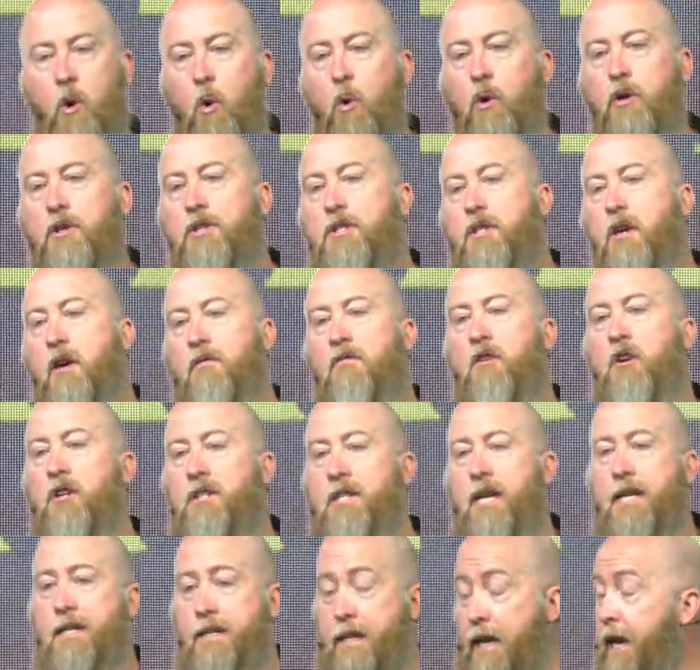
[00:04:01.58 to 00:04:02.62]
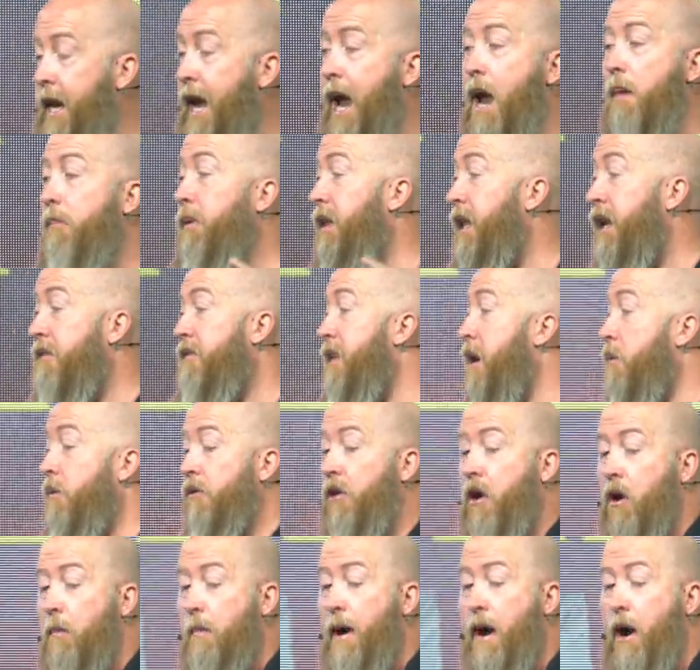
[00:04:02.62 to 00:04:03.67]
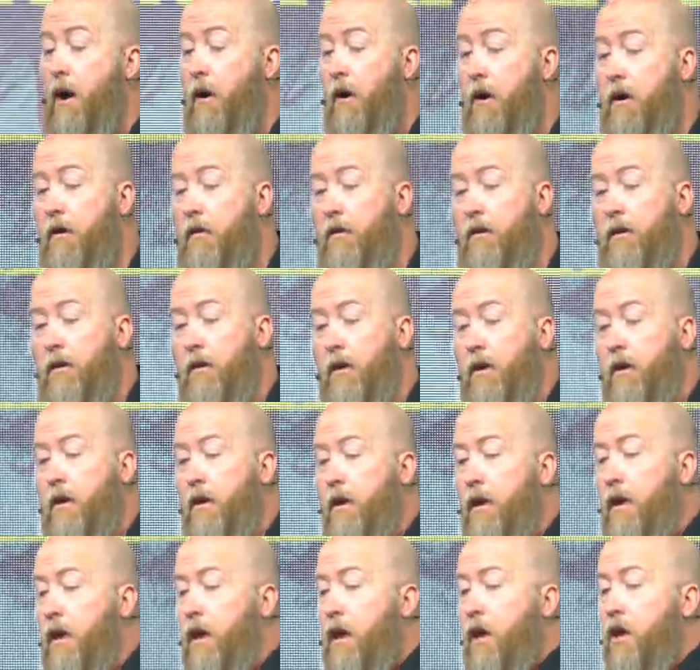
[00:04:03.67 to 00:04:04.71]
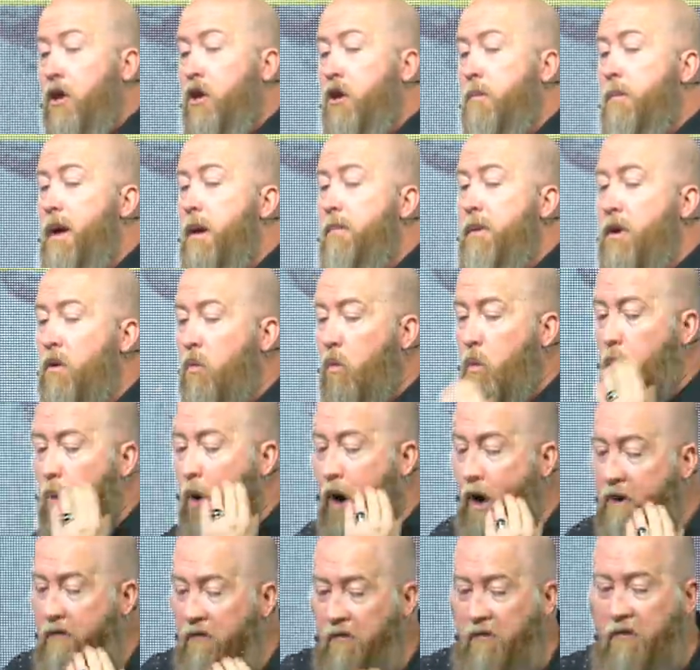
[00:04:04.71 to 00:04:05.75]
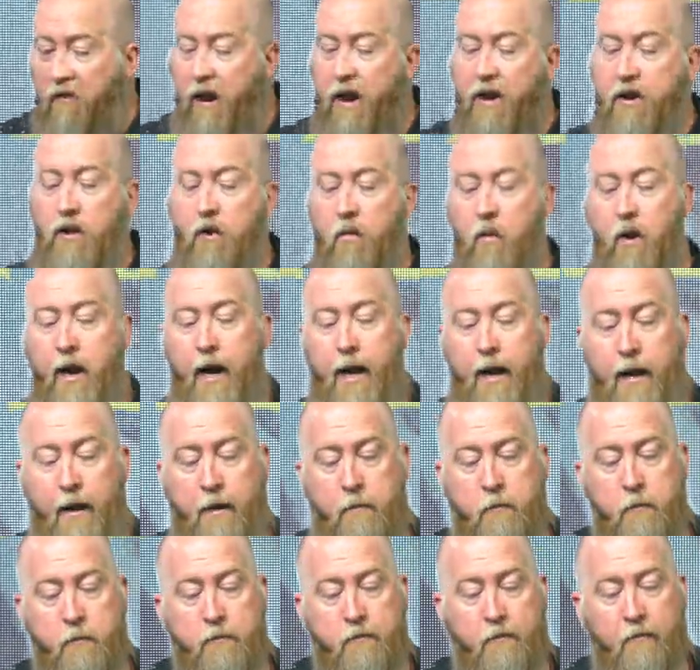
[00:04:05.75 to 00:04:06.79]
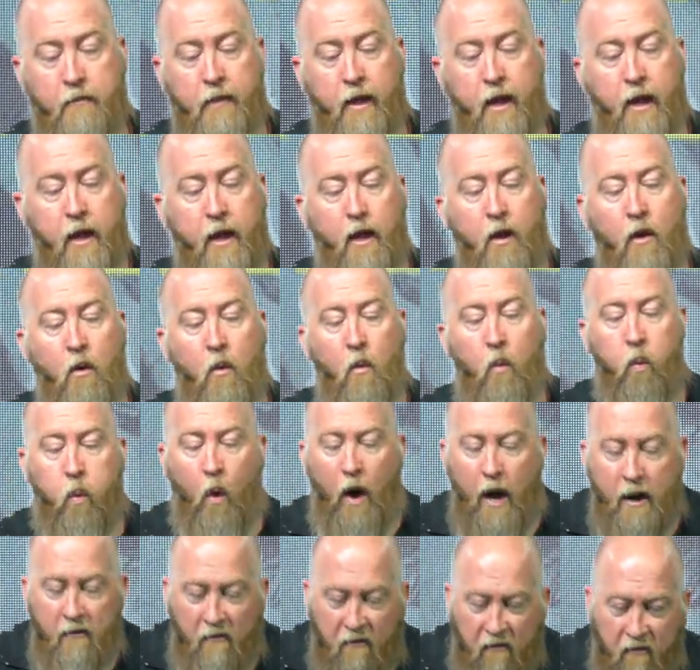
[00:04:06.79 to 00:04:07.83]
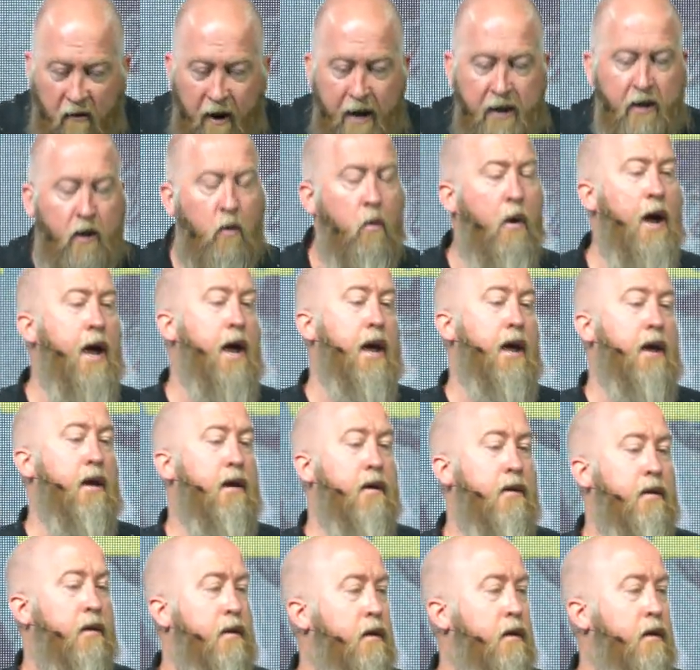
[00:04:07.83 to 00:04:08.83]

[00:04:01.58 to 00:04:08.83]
the course of your destiny. And I believe that with all my heart. You may be one friend away, one friend away